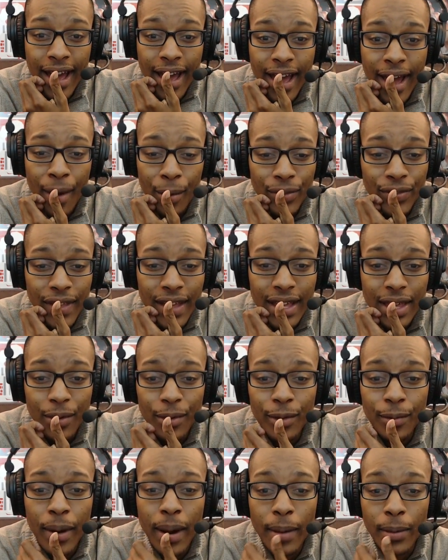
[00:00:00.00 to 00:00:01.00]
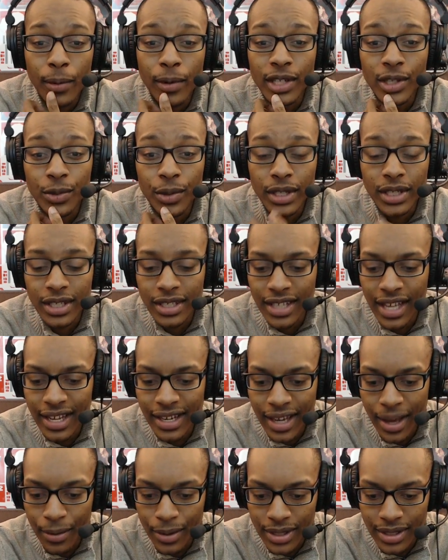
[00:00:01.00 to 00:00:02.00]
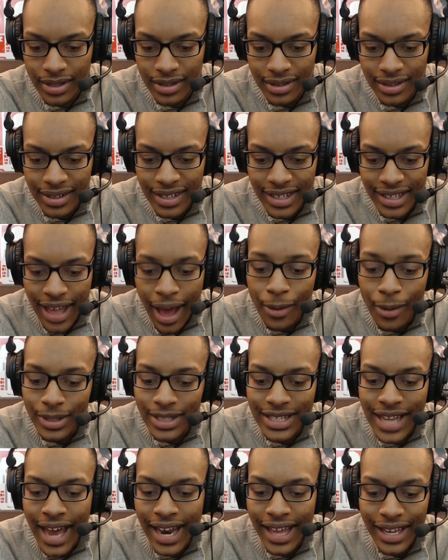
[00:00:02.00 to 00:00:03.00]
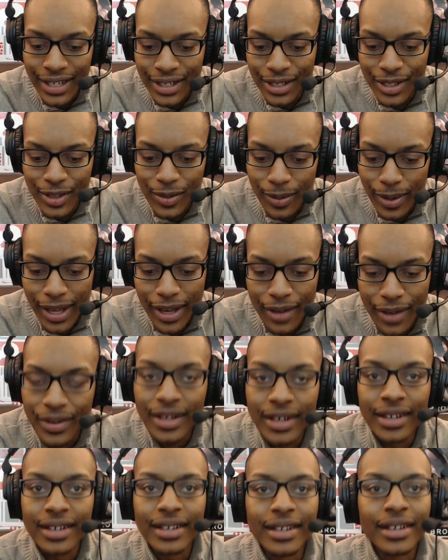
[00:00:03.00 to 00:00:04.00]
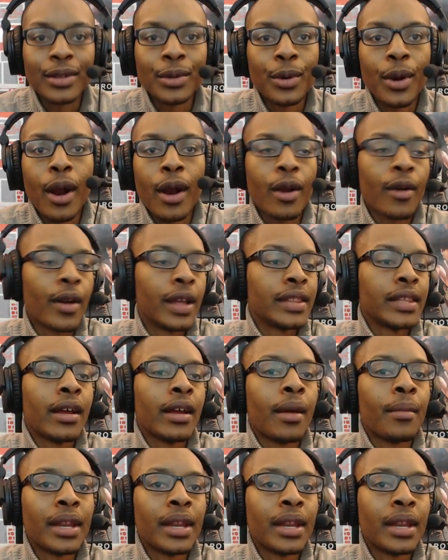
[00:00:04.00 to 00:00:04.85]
I would think he would probably want to switch because that, that was that was not a good display of uh, Lucario right there.